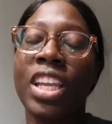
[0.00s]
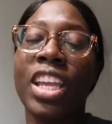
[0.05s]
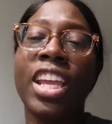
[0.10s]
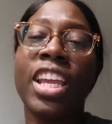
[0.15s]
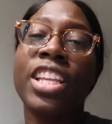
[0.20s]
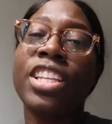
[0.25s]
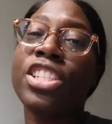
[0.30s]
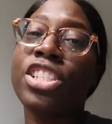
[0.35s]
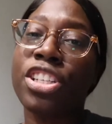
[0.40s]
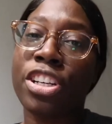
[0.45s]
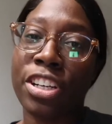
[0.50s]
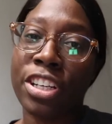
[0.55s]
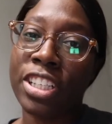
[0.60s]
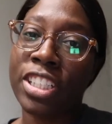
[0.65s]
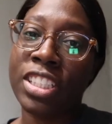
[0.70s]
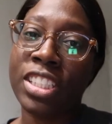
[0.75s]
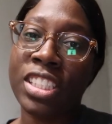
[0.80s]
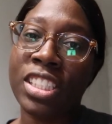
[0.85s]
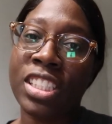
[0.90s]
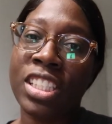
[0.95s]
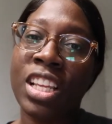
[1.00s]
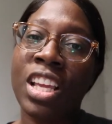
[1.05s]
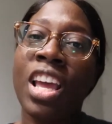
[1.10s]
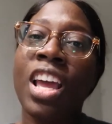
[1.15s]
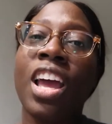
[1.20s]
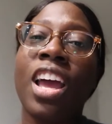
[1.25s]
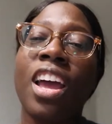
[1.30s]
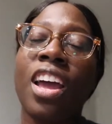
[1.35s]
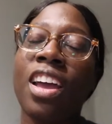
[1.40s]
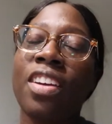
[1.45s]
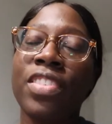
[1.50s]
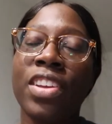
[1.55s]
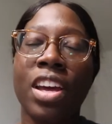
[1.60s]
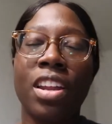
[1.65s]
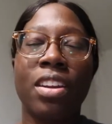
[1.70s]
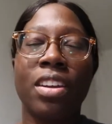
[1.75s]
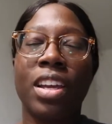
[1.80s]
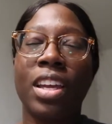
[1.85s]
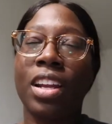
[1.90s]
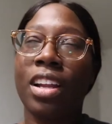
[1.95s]
insurance. If y'all
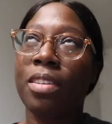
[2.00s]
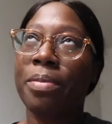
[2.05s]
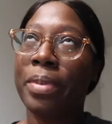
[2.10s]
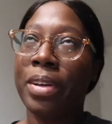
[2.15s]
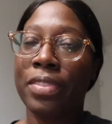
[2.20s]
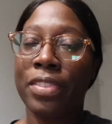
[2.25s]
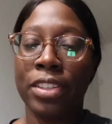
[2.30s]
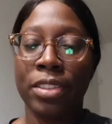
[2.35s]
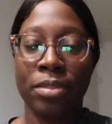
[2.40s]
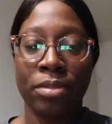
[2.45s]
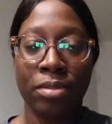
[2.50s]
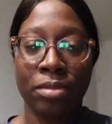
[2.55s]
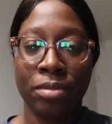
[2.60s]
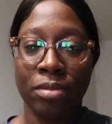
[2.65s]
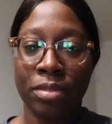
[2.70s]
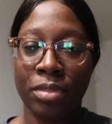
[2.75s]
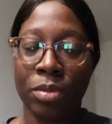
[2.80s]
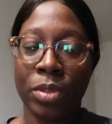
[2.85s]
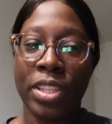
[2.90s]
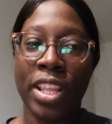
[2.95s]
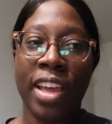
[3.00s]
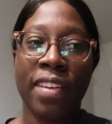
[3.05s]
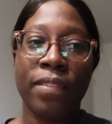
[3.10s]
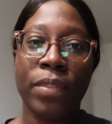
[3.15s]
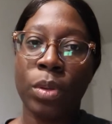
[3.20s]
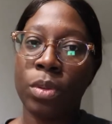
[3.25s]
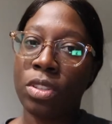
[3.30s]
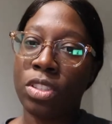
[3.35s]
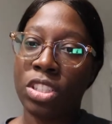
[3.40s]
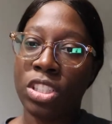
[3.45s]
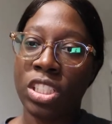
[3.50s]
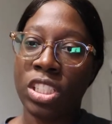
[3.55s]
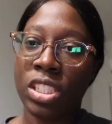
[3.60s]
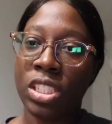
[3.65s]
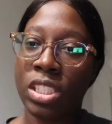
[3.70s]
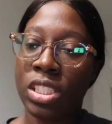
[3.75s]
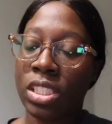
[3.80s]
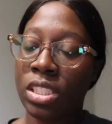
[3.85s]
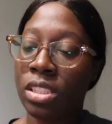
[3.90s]
don't get off my phone with that foolishness.